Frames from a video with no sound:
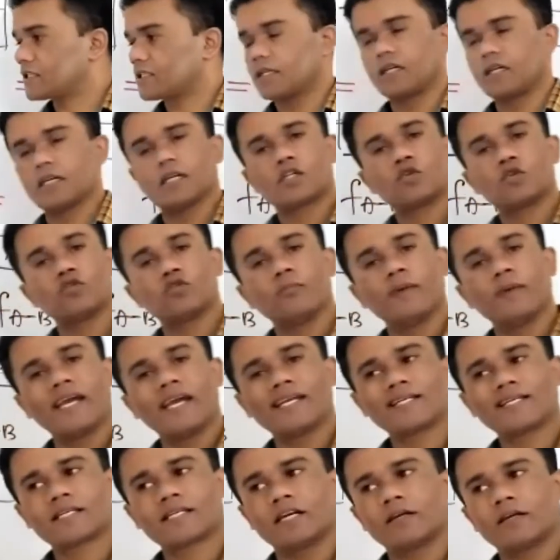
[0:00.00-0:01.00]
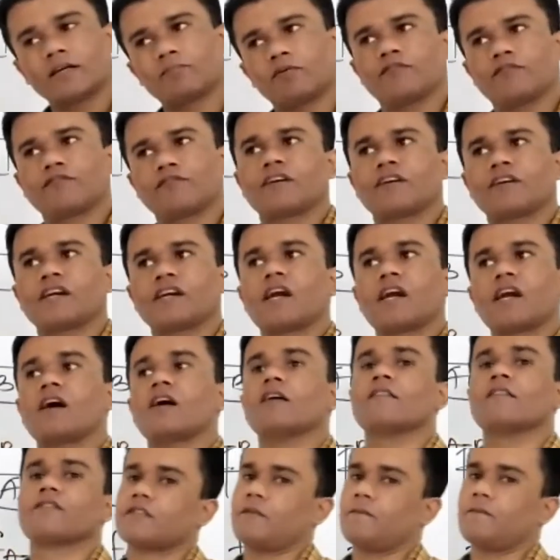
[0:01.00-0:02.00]
two main type of
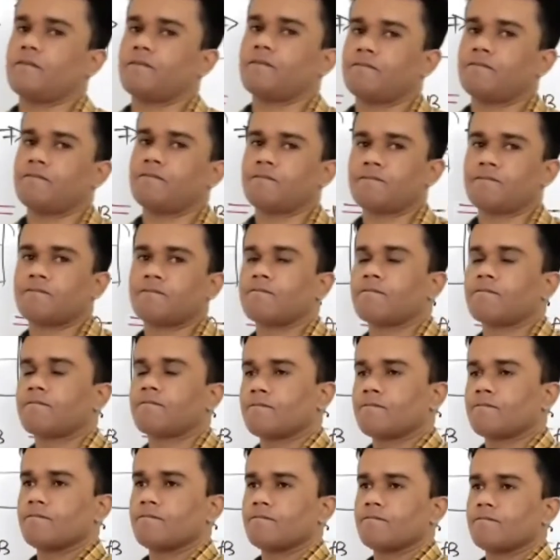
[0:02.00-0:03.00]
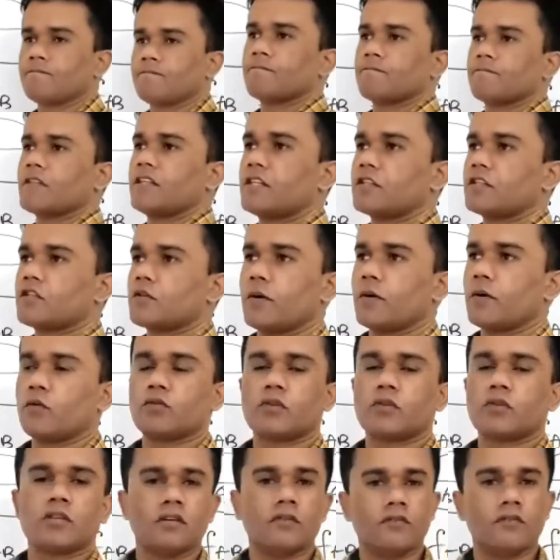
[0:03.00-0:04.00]
graphs. That's about
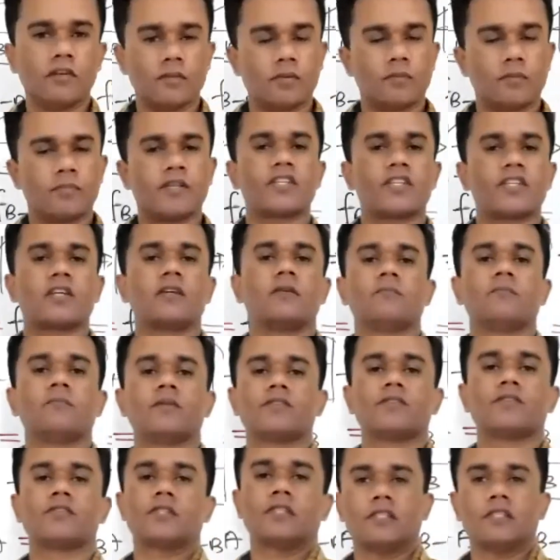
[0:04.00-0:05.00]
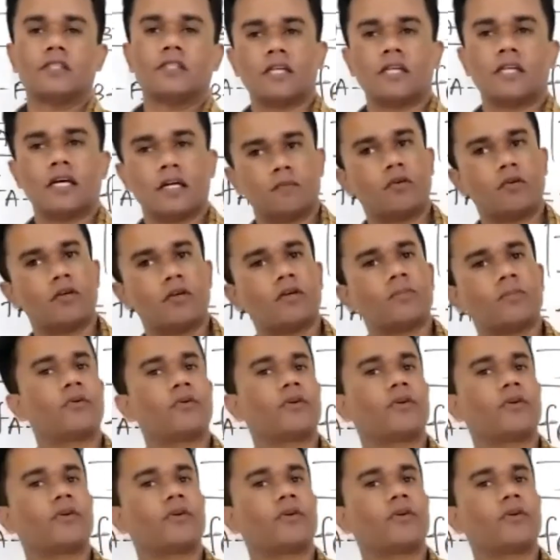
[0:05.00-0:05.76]
vapor pressure composition and boiling point